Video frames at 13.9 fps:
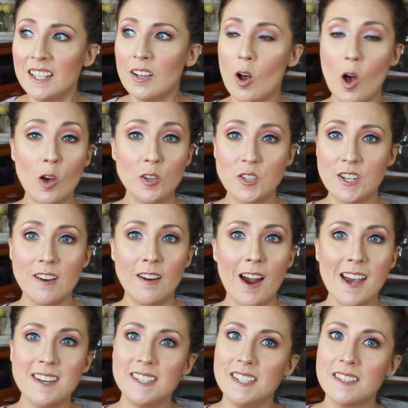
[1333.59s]
all share
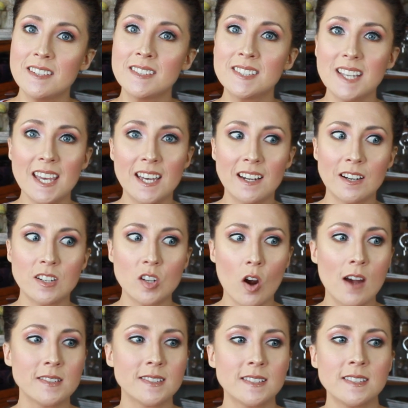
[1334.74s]
ideas and
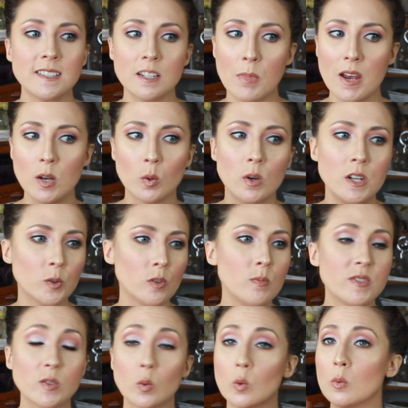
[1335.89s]
causes and minority
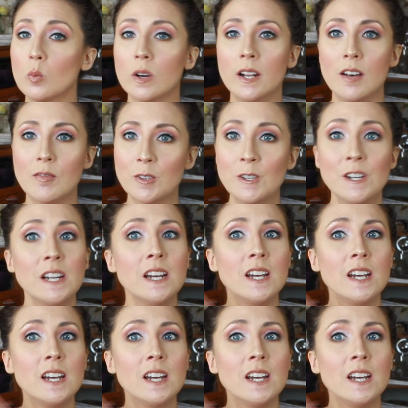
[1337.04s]
groups or whatever